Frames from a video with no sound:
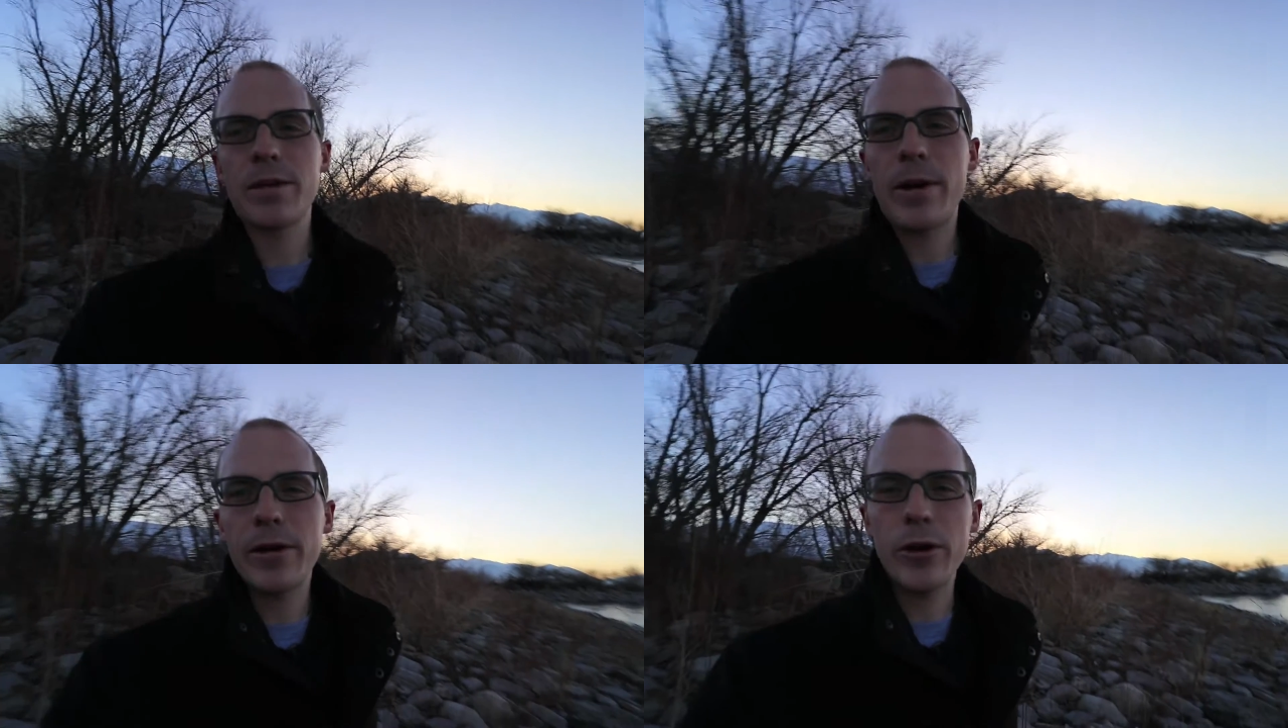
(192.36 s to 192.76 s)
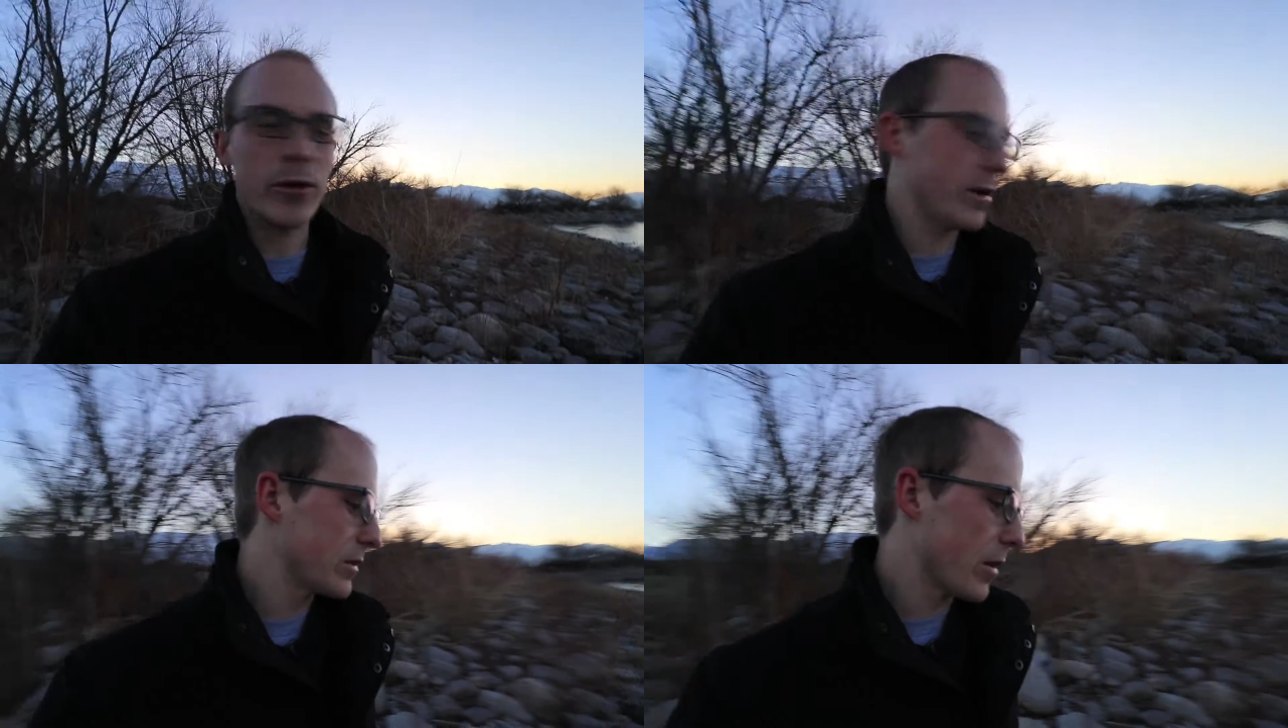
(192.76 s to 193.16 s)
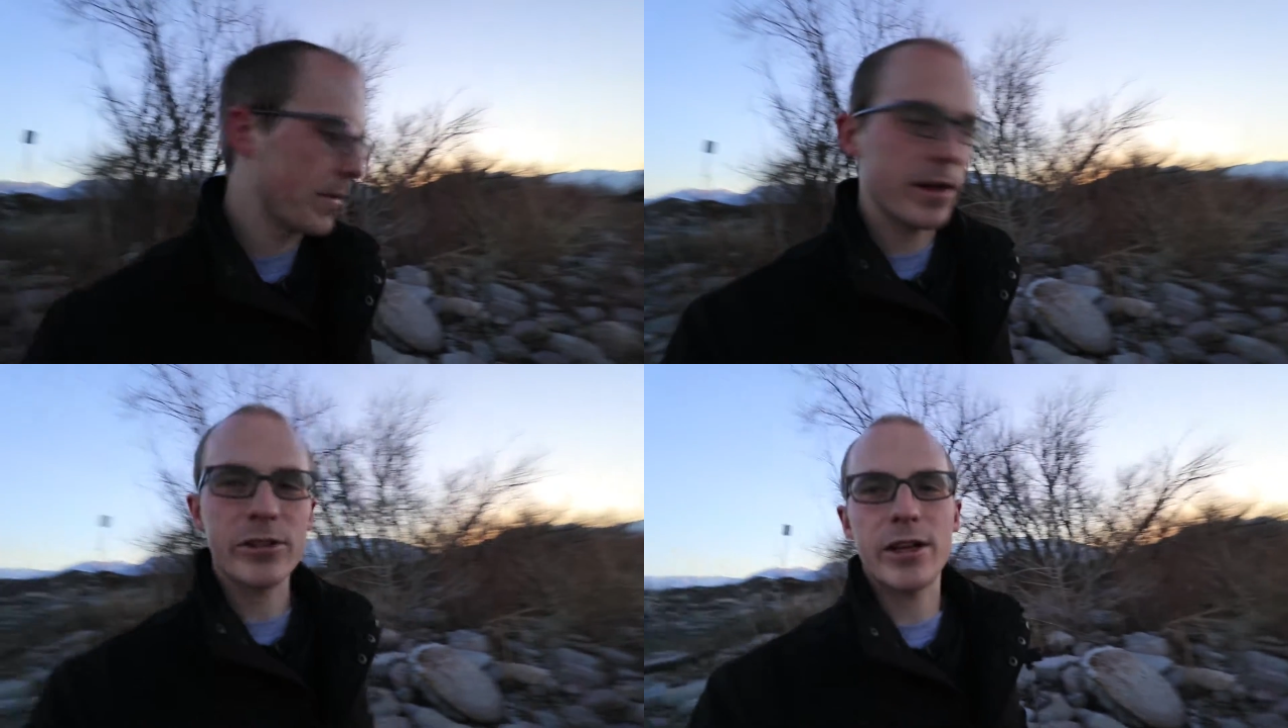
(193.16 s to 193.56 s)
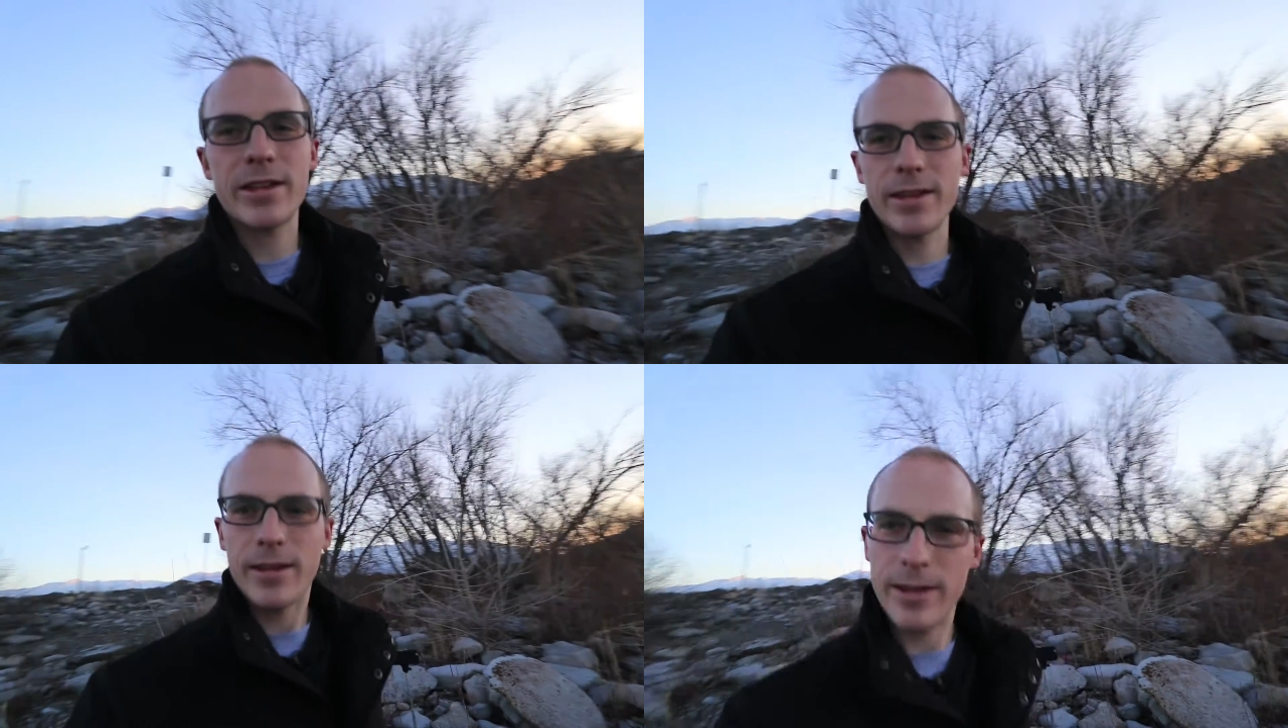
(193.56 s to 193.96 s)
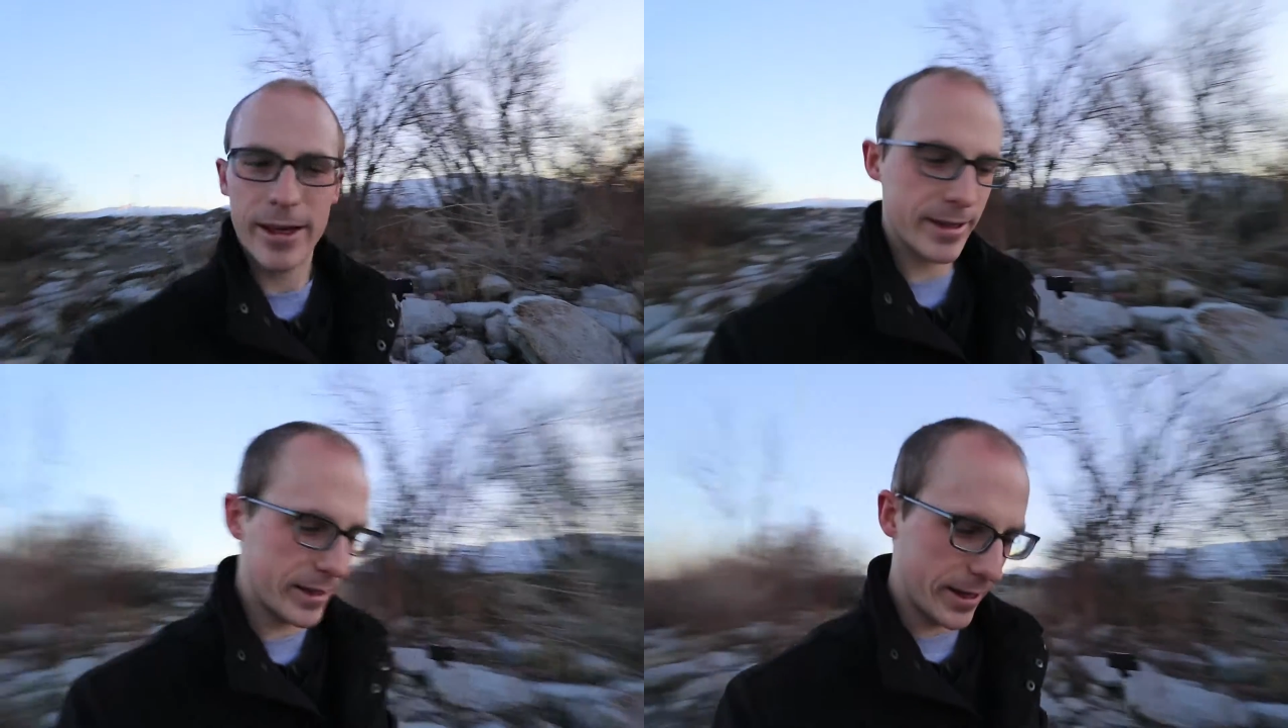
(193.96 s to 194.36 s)
I better hurry so I'm not chasing the
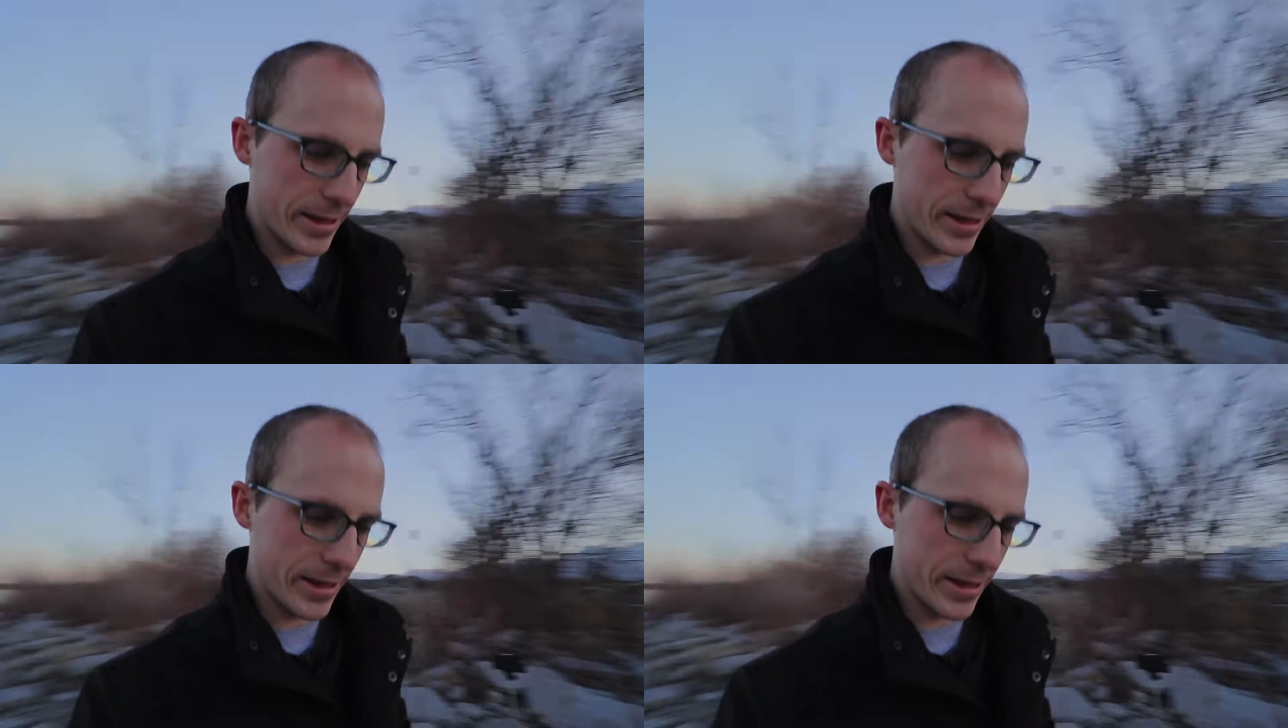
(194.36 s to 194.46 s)
light.